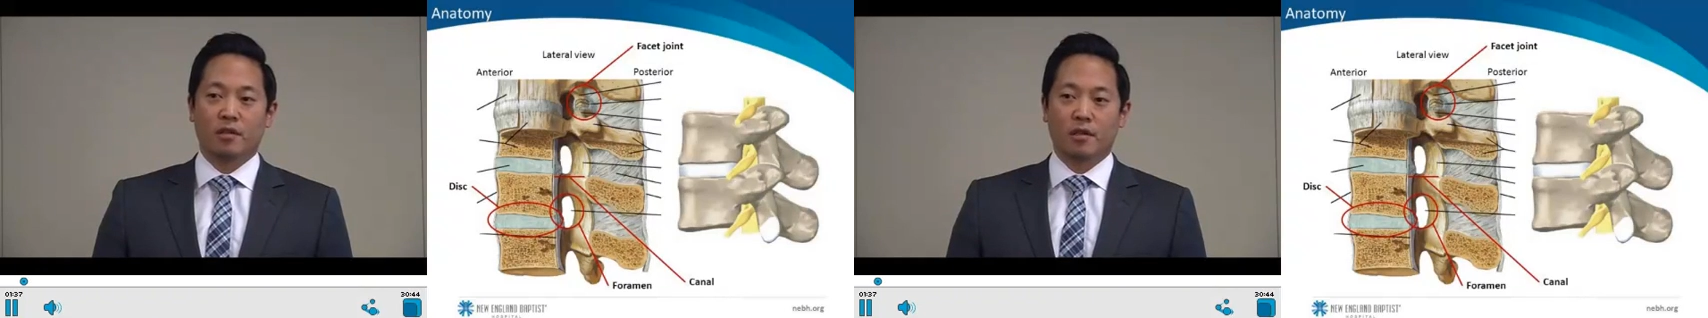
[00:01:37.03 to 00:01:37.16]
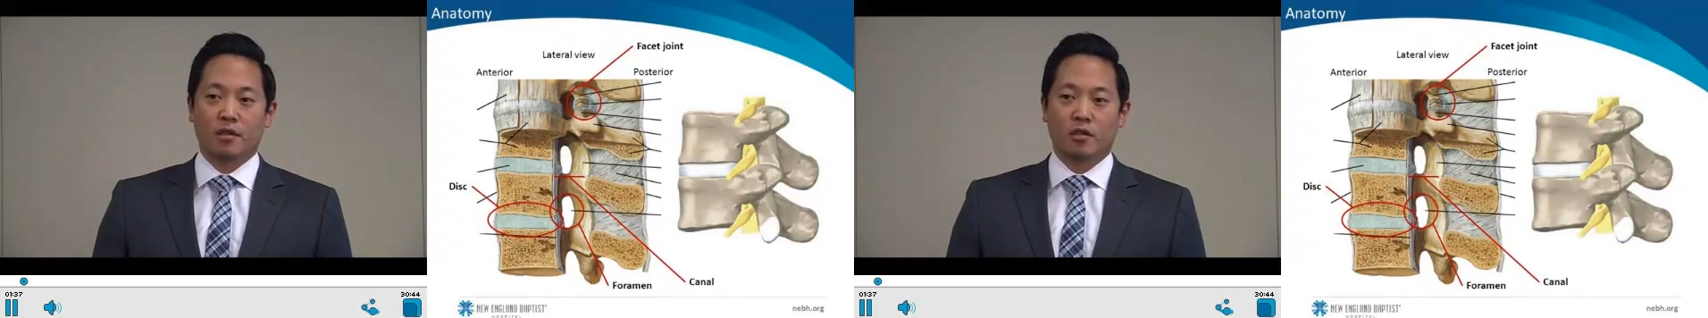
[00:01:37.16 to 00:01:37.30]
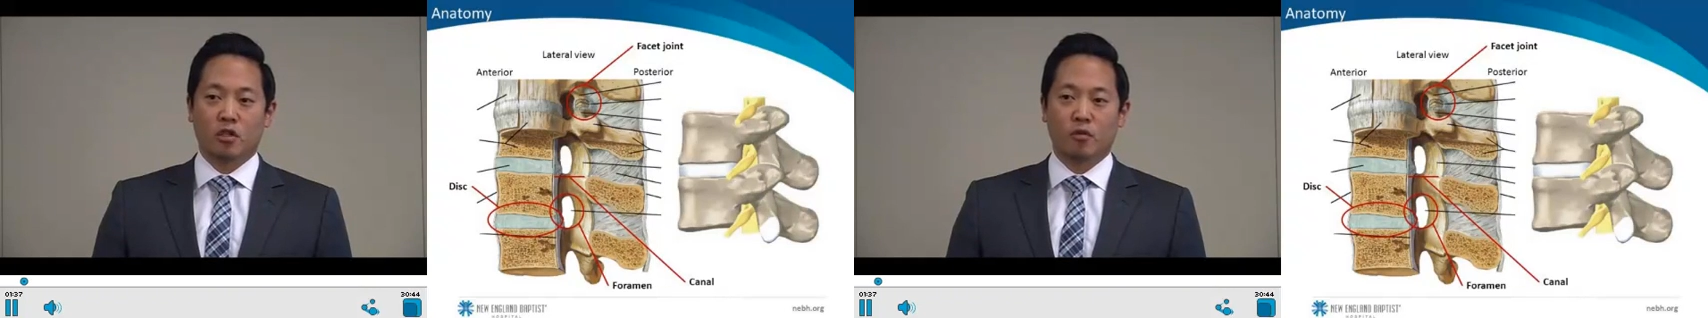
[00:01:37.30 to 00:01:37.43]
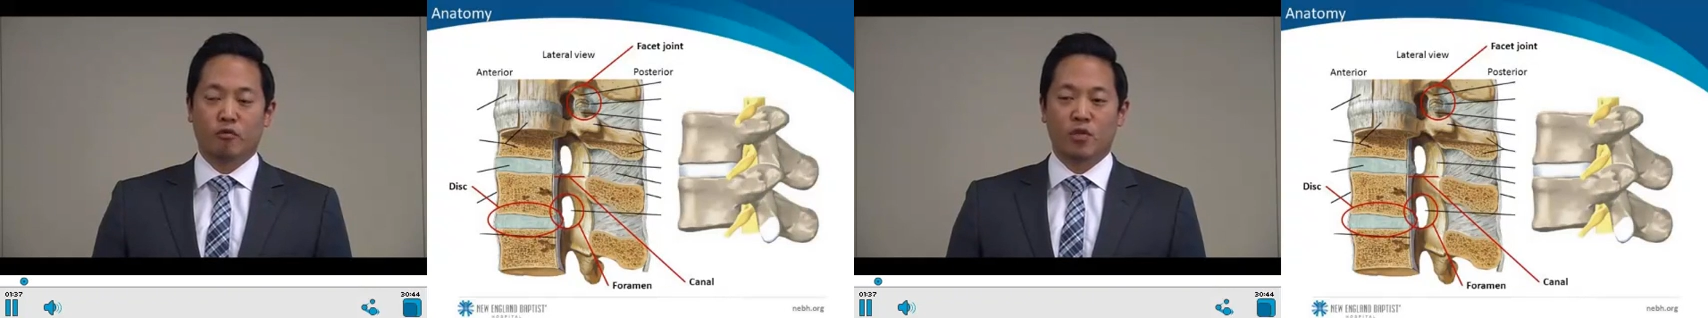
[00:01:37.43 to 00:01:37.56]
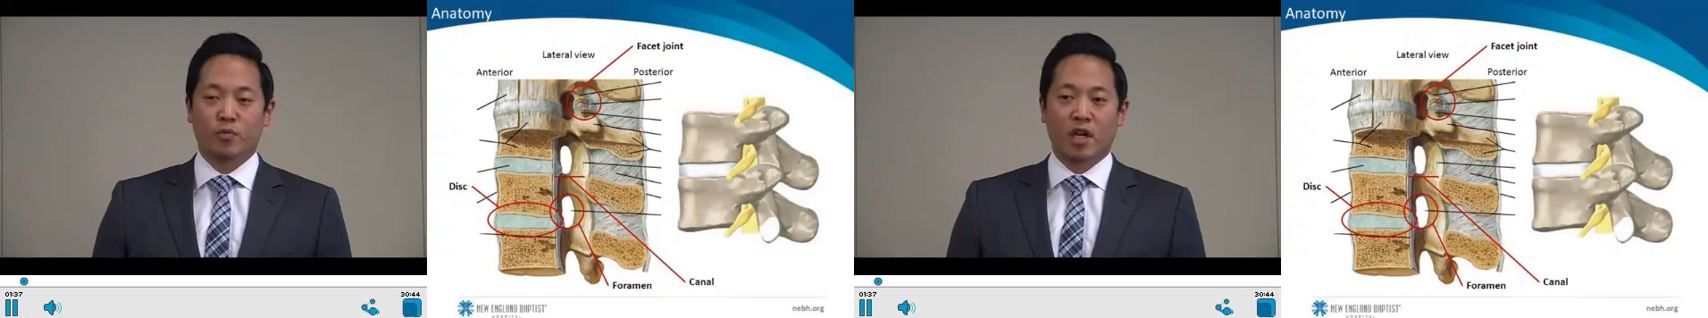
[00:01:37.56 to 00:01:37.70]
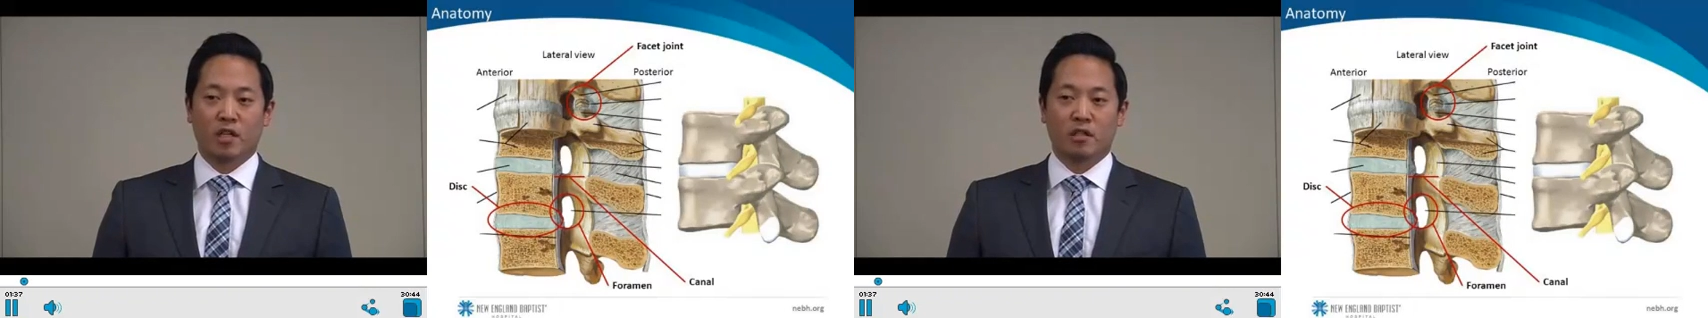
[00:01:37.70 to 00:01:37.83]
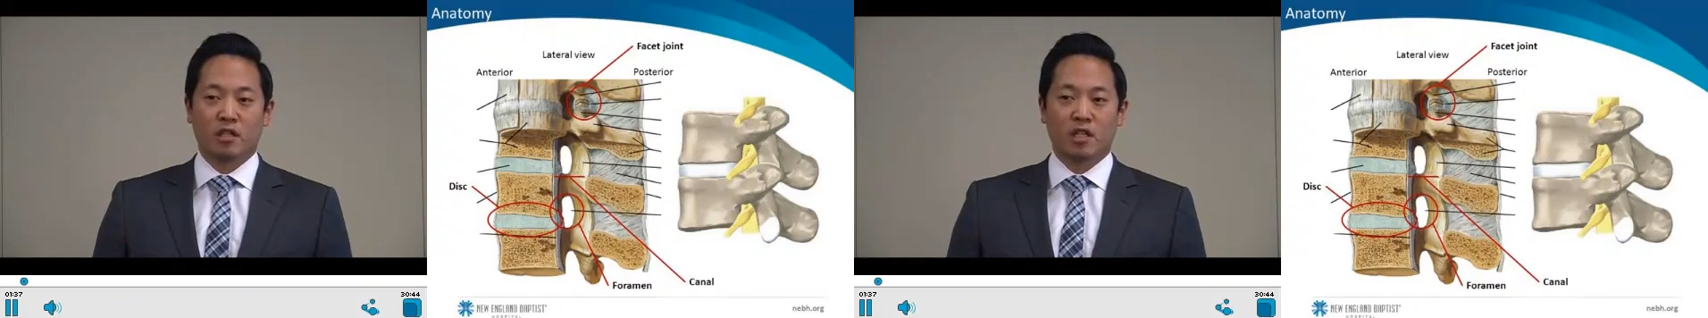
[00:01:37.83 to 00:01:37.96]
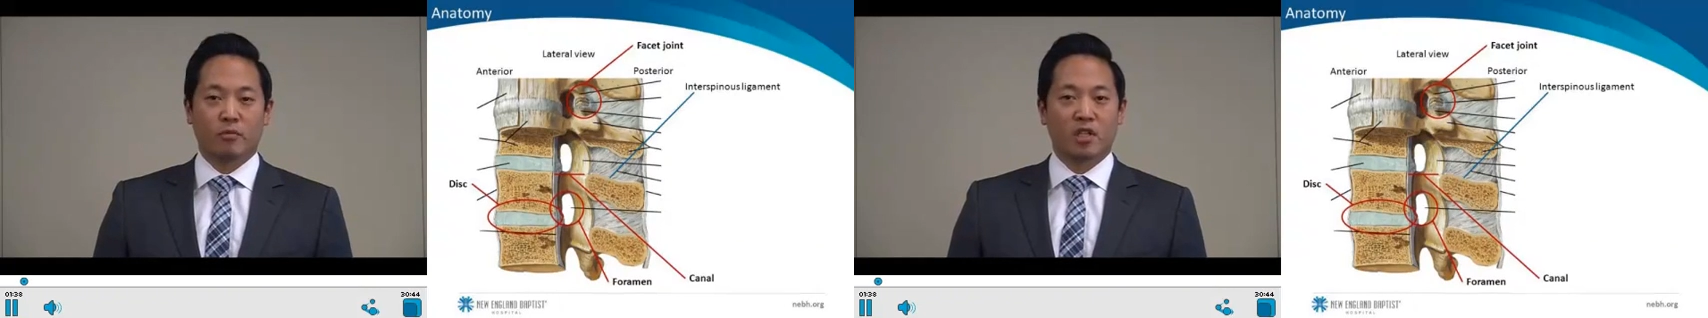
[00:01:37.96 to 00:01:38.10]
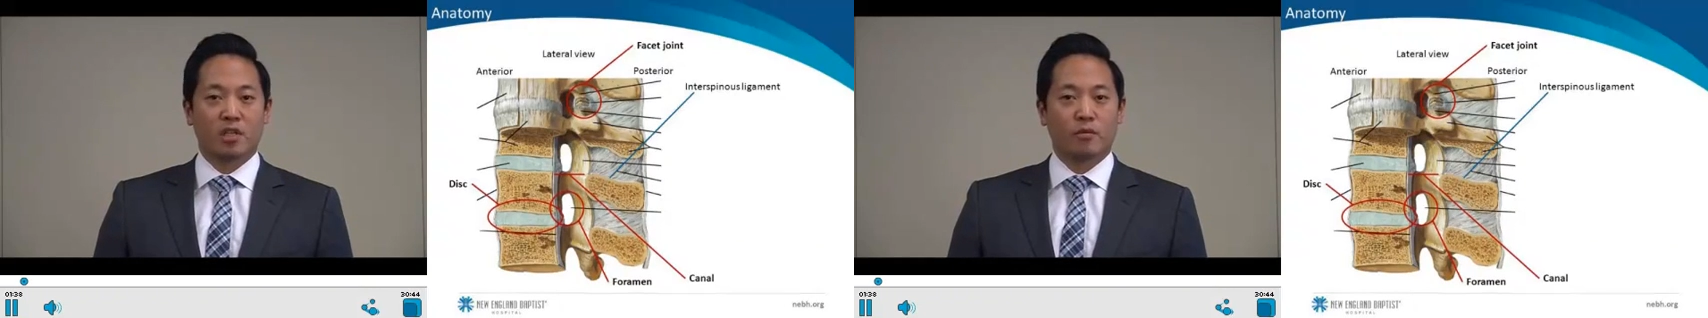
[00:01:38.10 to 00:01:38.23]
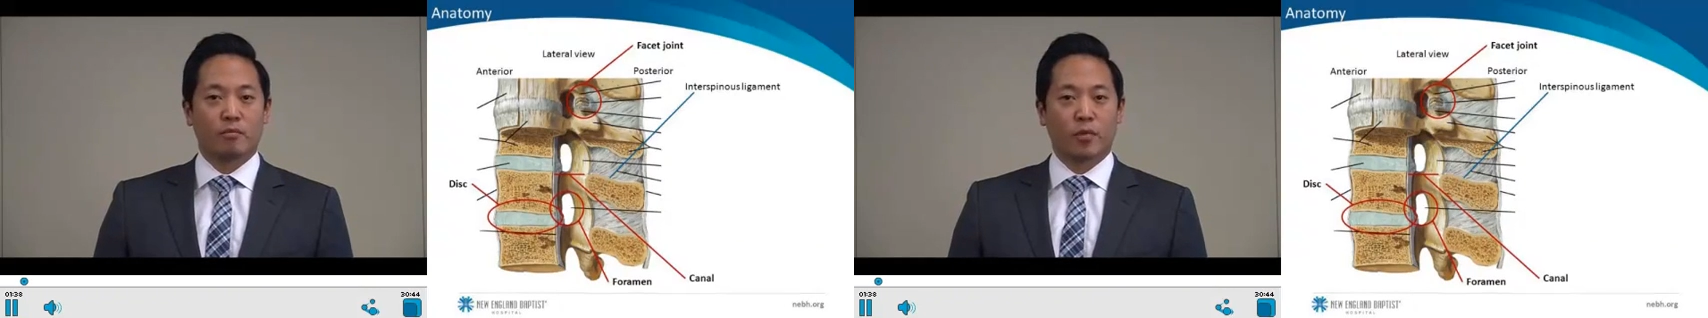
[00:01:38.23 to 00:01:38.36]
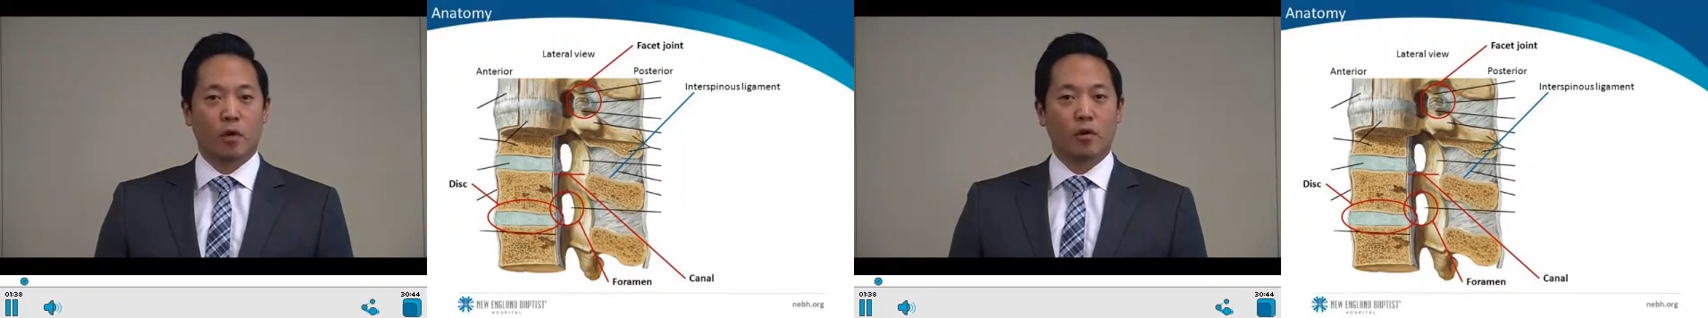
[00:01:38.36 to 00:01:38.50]
the supraspinous ligament
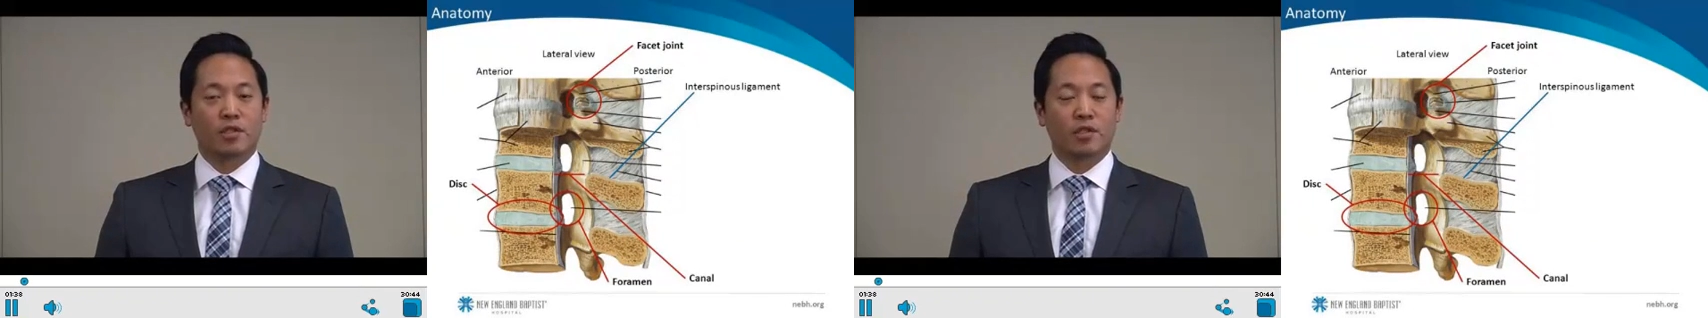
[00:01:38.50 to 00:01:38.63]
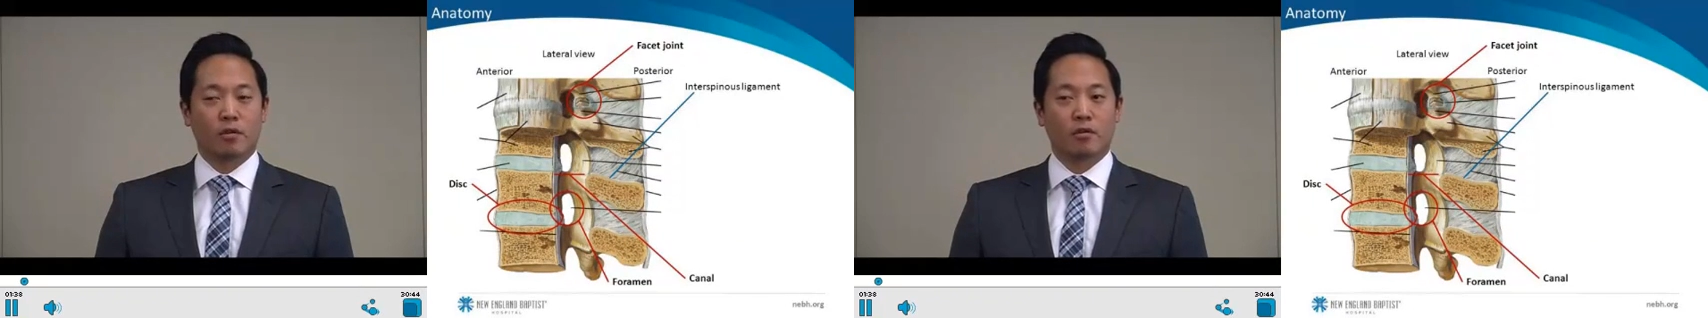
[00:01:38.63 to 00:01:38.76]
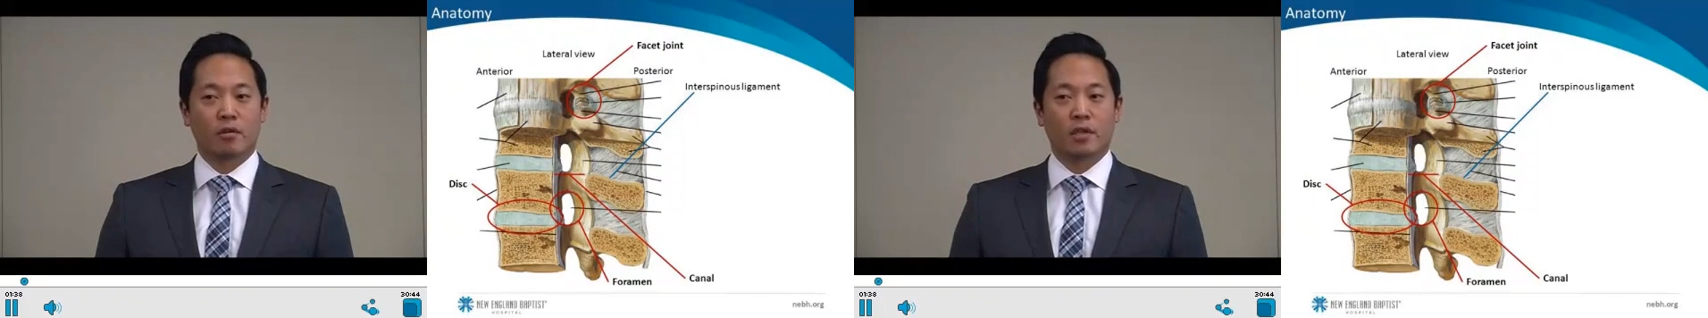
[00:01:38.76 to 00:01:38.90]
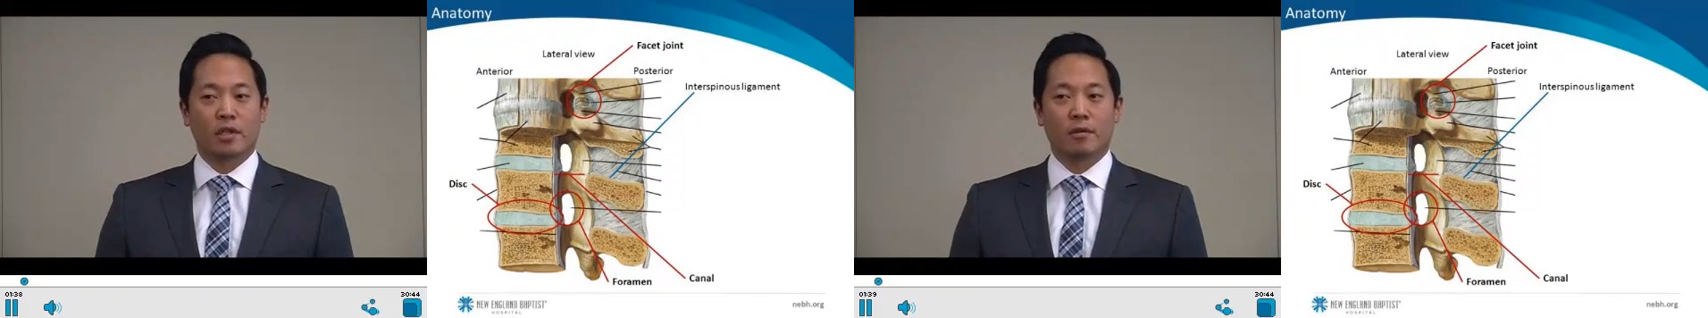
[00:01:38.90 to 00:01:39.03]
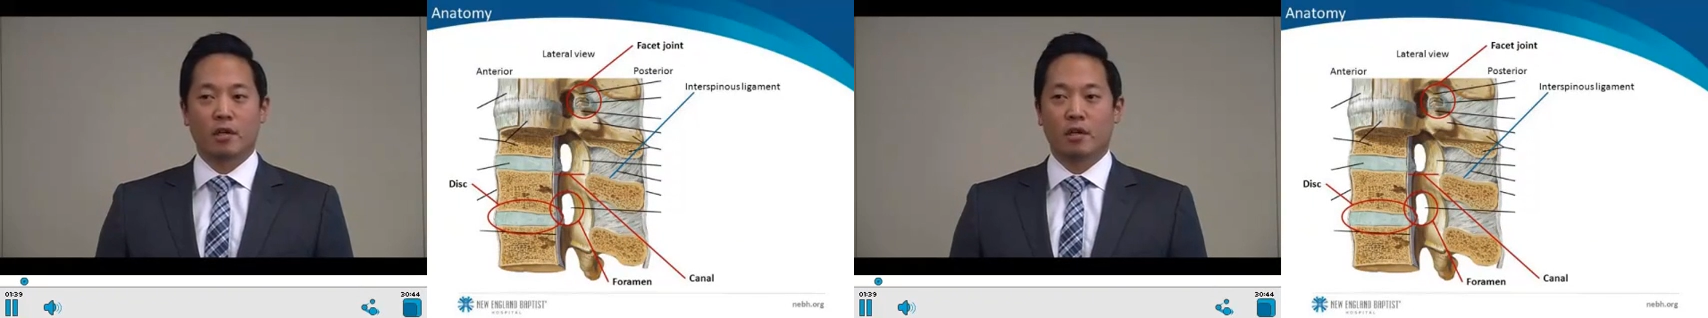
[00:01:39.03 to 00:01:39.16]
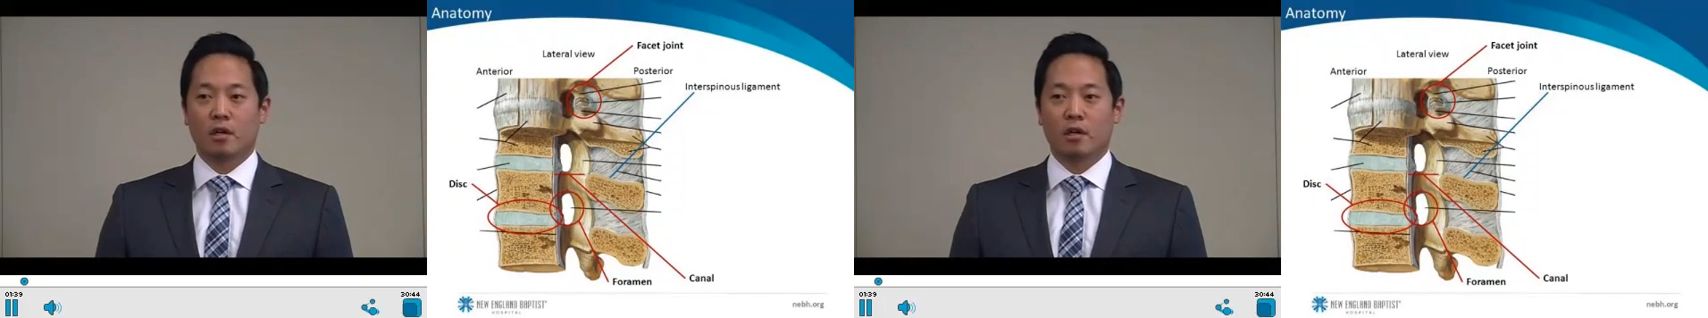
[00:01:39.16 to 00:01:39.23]
posteriorly